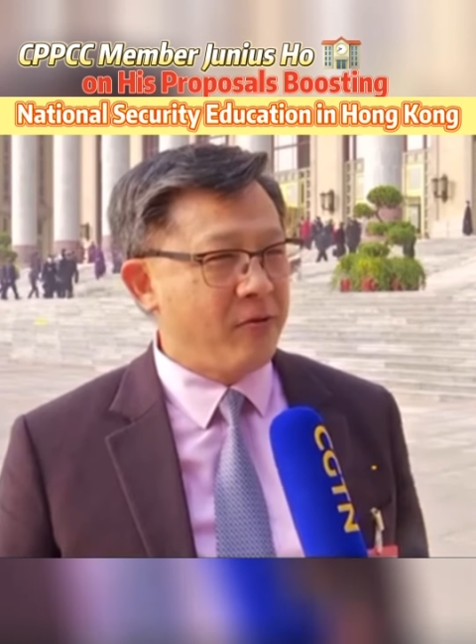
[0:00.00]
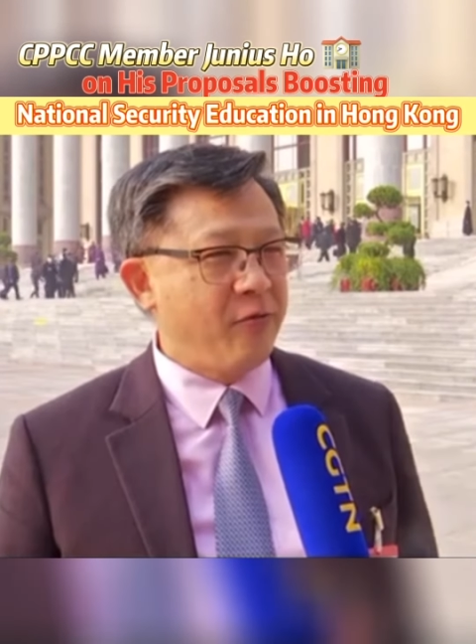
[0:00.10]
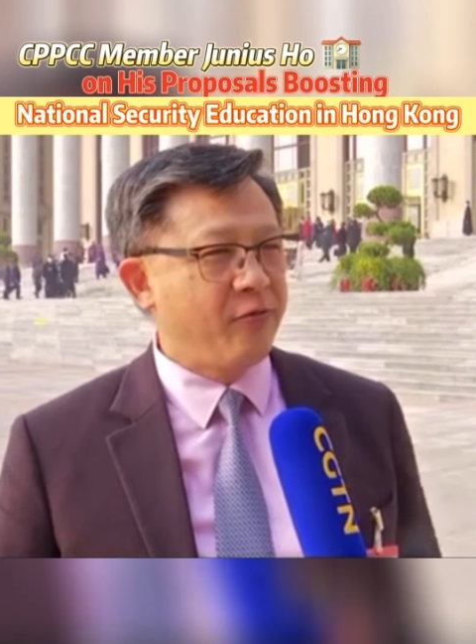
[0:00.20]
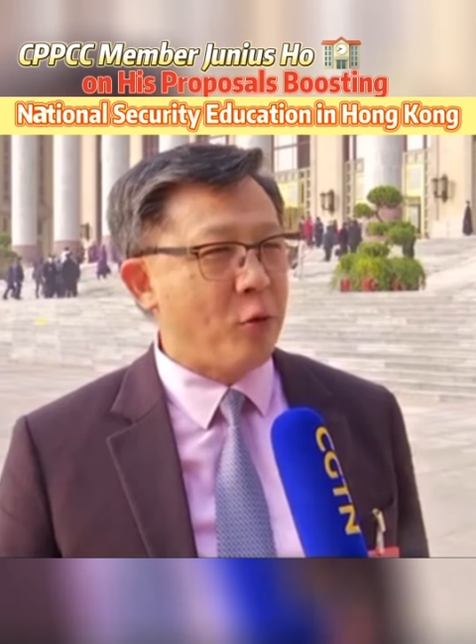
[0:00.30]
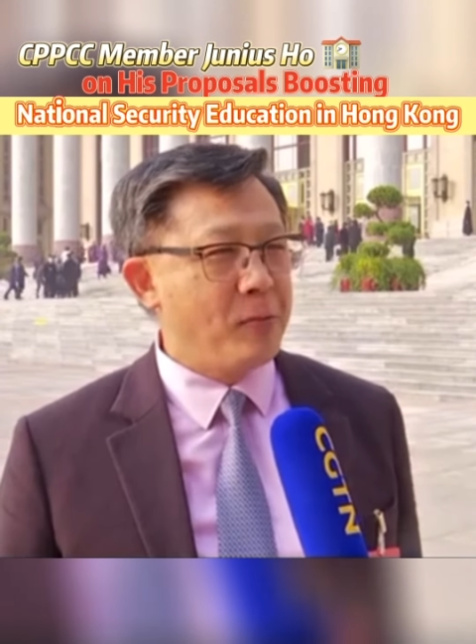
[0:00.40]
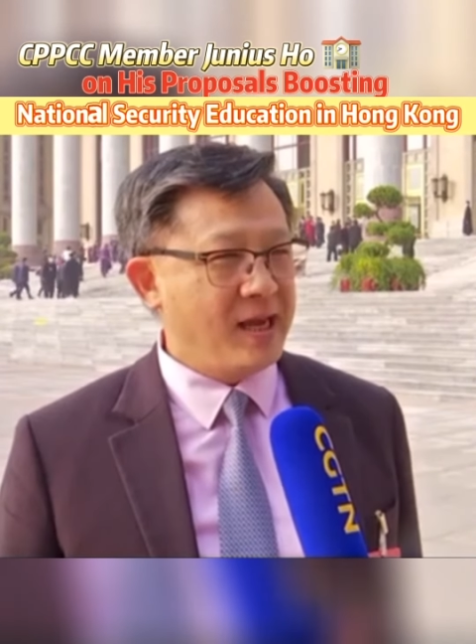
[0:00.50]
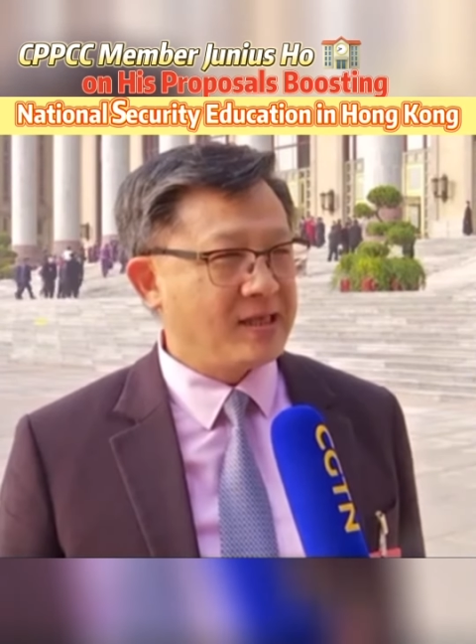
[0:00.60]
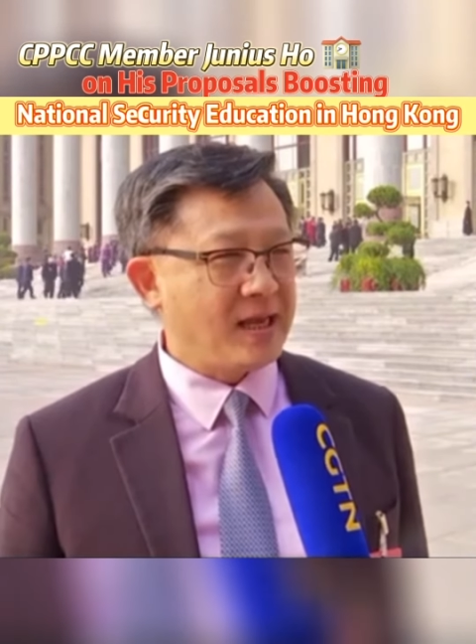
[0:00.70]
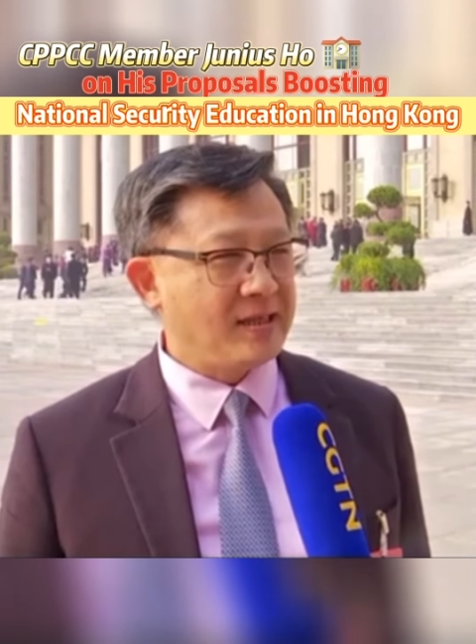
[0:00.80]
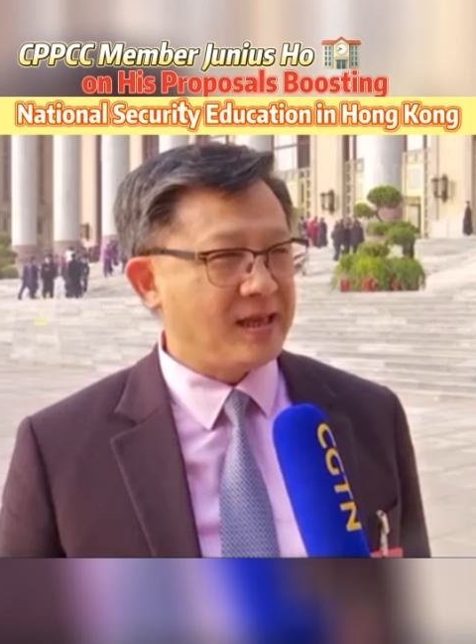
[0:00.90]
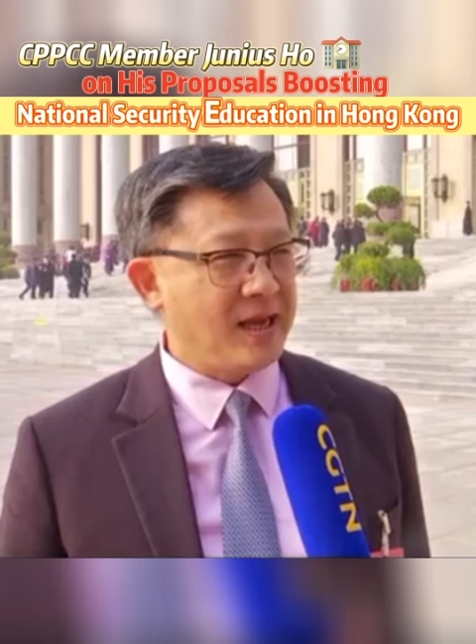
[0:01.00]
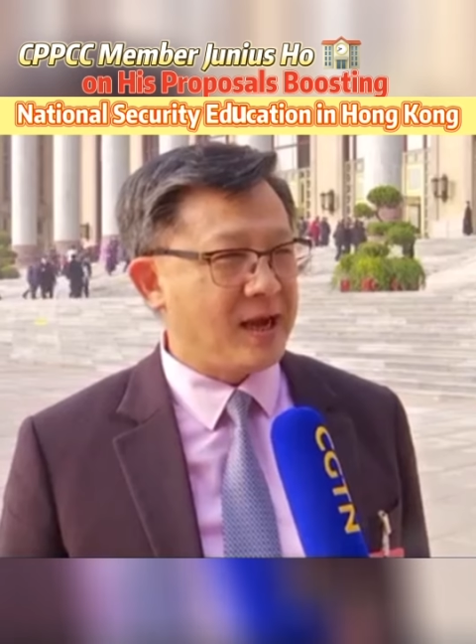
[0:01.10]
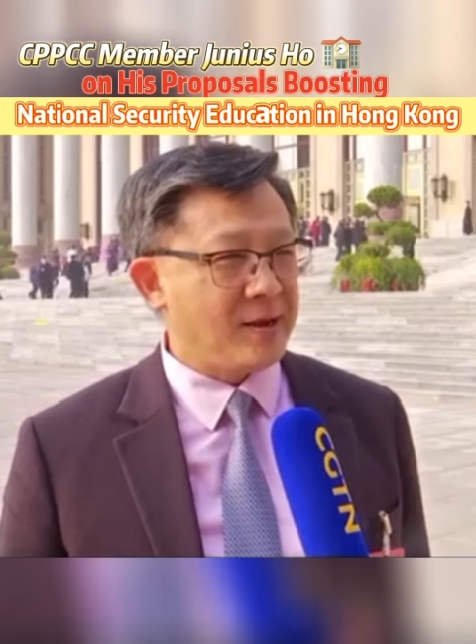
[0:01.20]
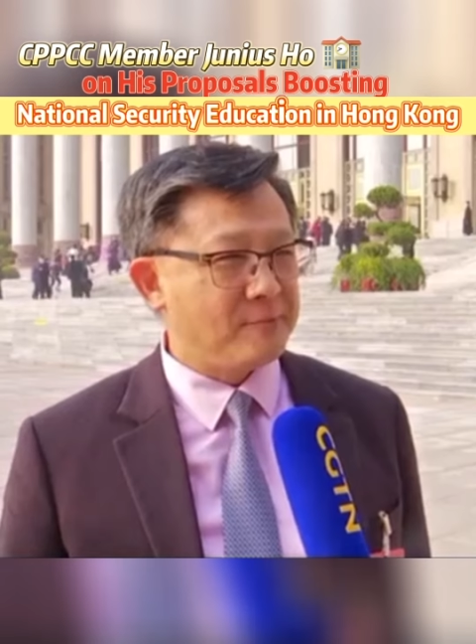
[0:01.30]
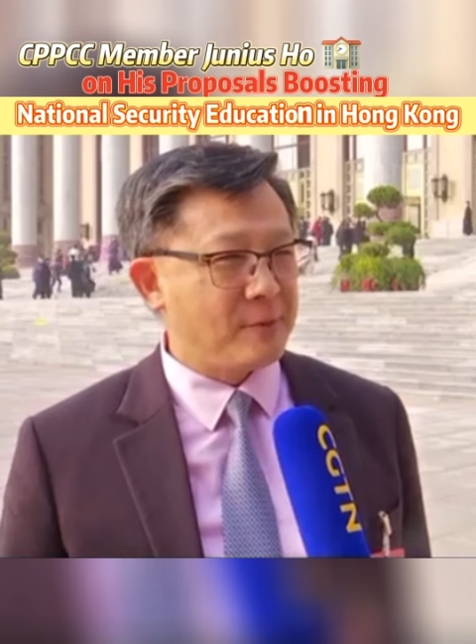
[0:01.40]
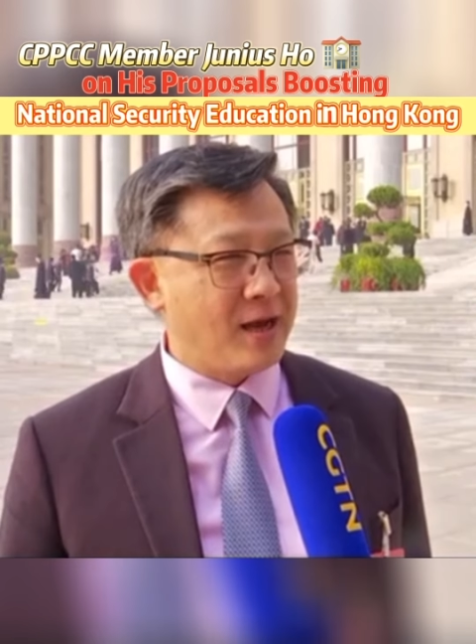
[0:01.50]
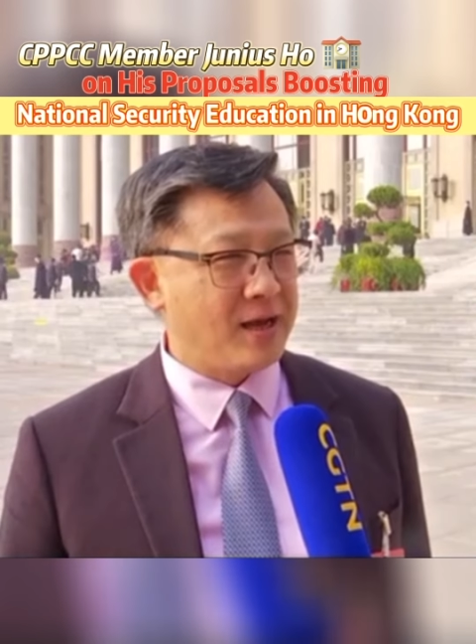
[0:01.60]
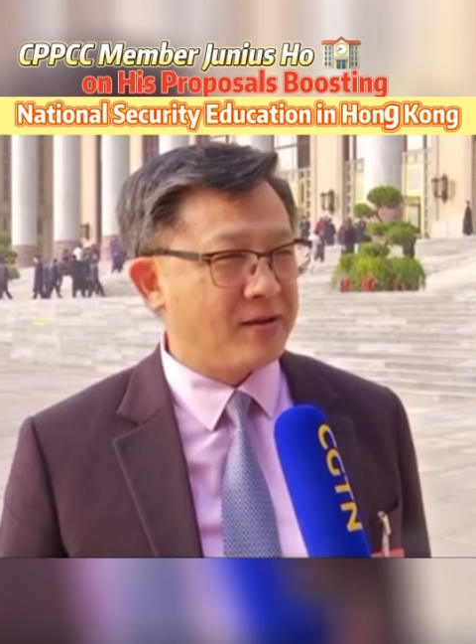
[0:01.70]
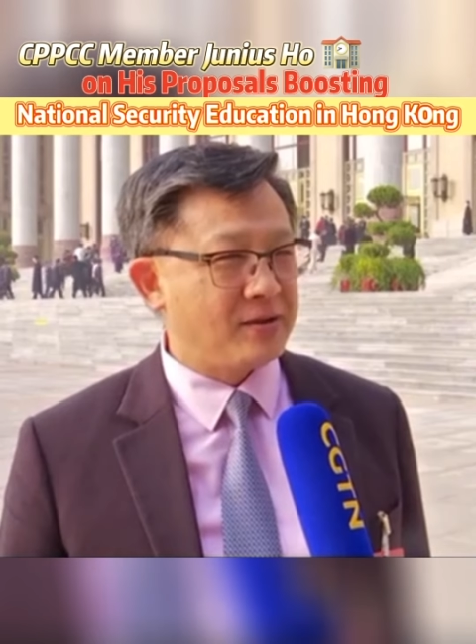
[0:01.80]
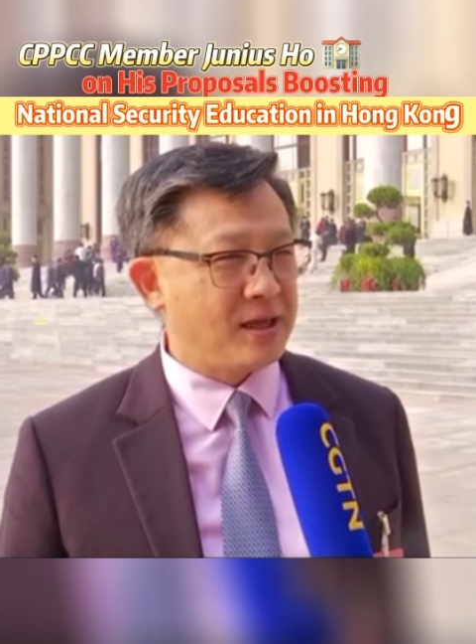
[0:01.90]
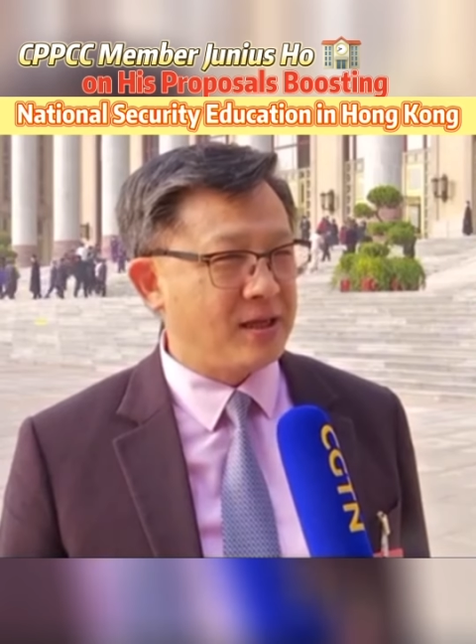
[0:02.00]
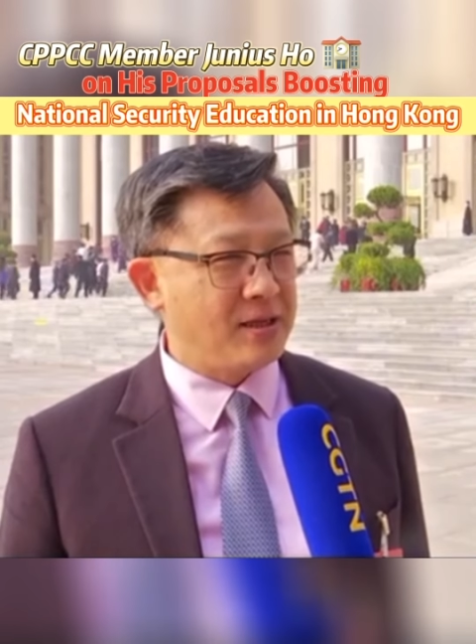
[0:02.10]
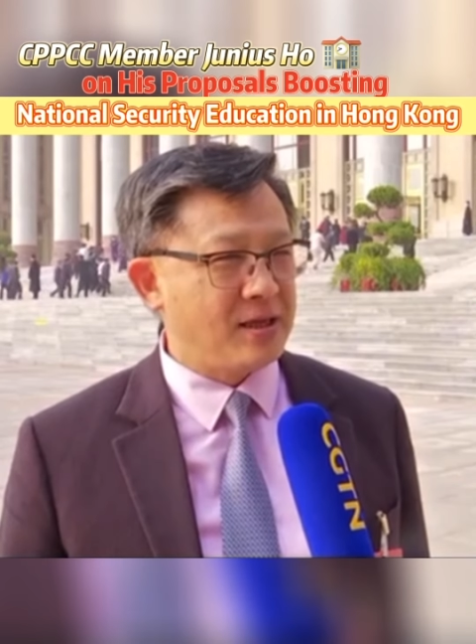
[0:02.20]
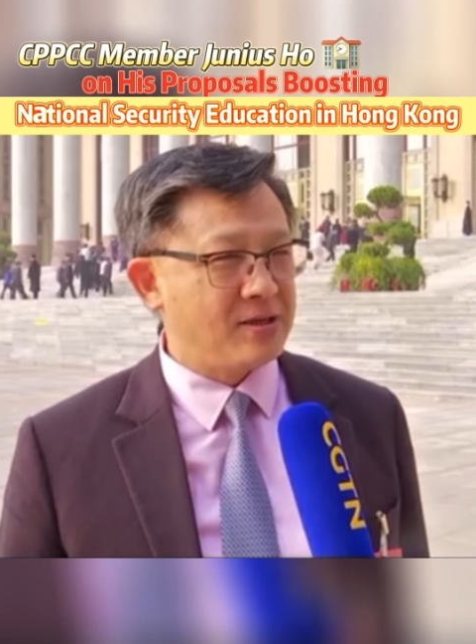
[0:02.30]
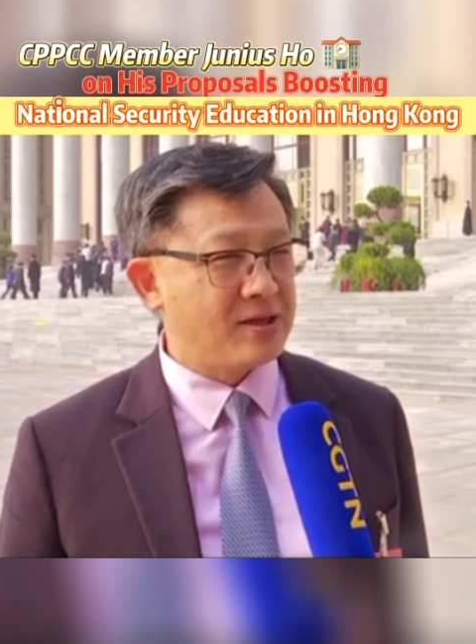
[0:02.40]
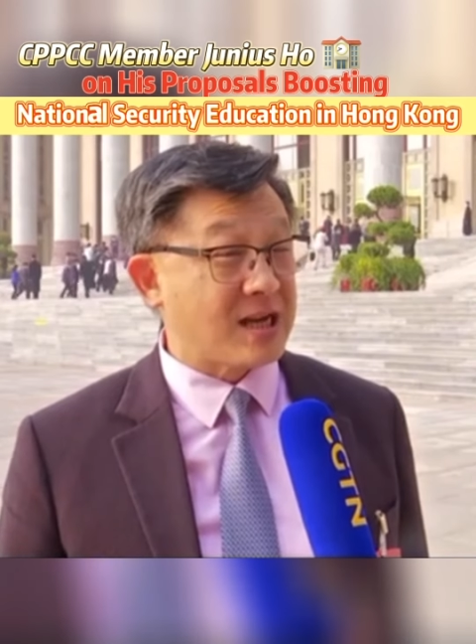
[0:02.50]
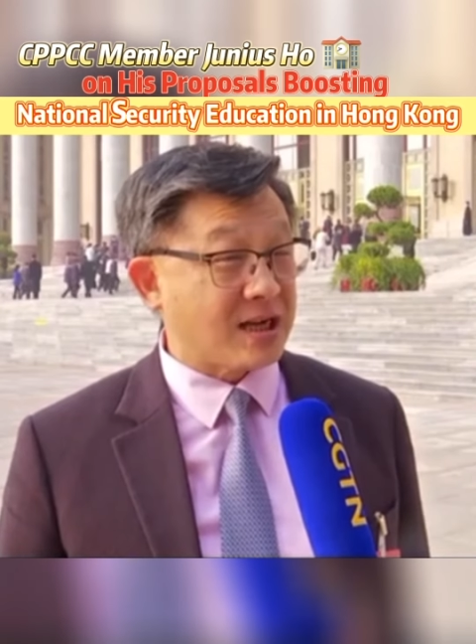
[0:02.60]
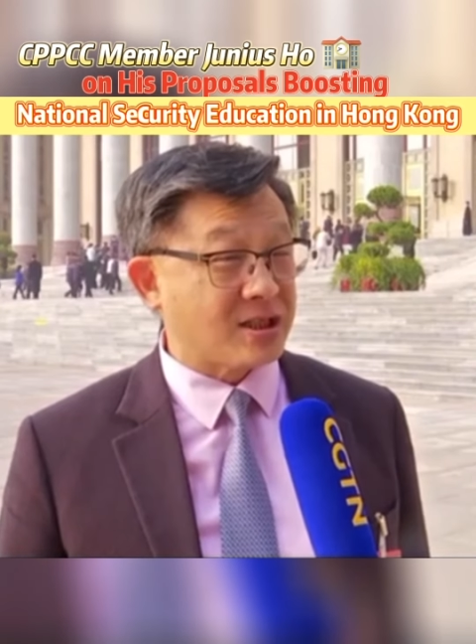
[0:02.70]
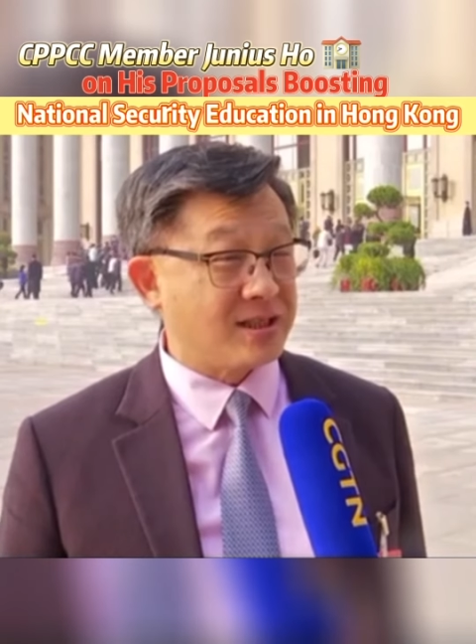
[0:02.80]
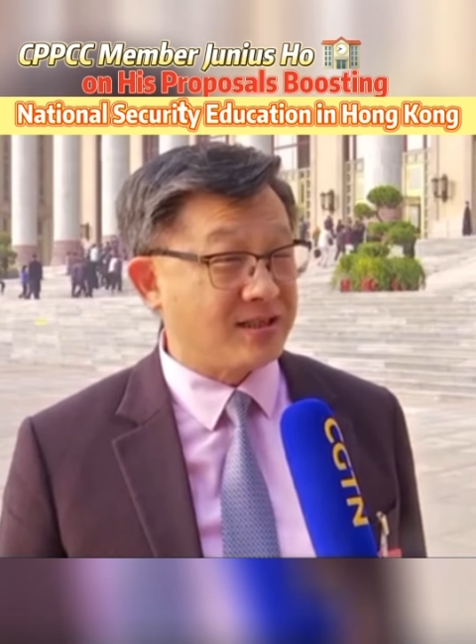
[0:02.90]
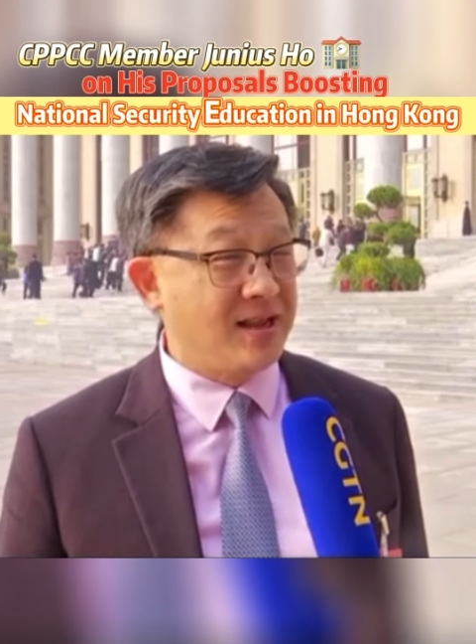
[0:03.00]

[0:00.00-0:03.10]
formulating the discussion.